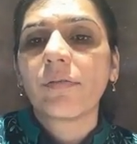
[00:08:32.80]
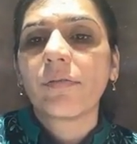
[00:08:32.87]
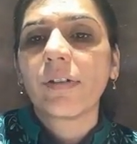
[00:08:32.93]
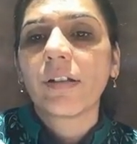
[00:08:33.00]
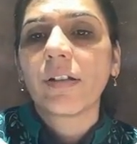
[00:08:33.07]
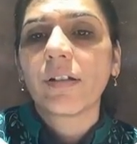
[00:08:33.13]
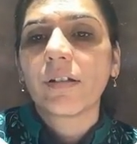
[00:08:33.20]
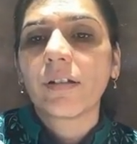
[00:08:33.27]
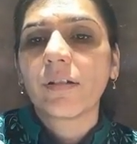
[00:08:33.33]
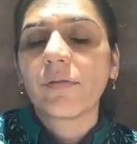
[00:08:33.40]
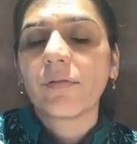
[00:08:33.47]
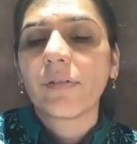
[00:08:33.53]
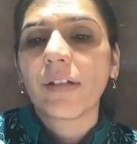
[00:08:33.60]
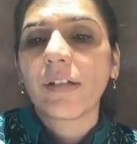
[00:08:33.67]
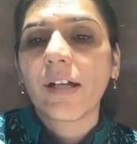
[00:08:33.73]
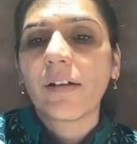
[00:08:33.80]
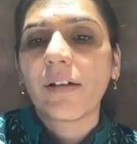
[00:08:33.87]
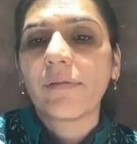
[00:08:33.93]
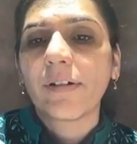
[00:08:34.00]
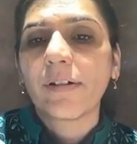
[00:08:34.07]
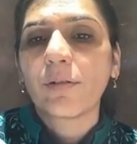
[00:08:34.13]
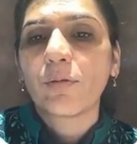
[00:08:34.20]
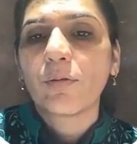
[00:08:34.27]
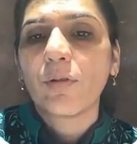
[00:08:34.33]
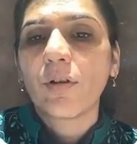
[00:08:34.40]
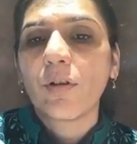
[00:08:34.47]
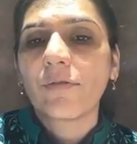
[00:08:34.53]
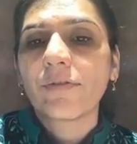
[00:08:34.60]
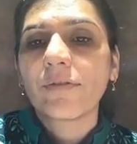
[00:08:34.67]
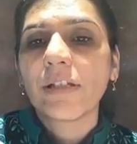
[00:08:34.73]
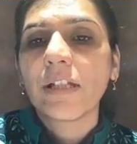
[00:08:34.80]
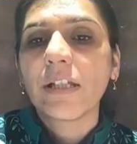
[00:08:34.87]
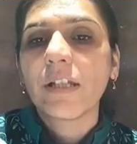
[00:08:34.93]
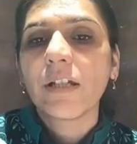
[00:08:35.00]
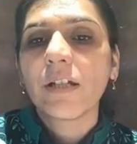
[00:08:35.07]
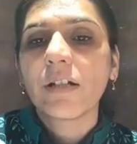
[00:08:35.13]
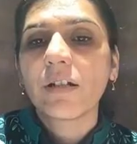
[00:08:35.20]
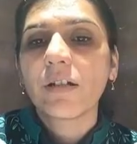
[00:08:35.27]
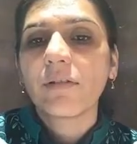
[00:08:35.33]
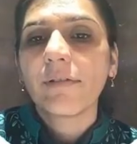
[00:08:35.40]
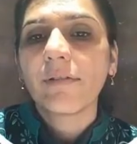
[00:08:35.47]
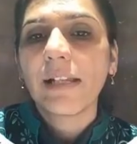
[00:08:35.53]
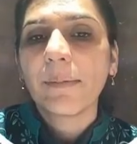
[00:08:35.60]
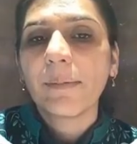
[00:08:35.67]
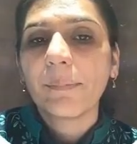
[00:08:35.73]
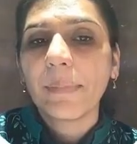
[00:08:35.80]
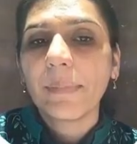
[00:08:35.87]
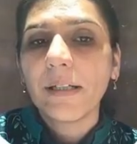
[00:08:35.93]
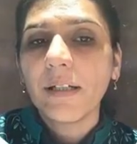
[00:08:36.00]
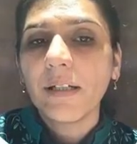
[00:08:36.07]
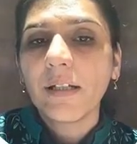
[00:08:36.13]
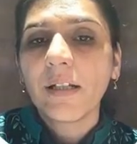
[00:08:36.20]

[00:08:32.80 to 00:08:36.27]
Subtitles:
where we have a role of senior developer,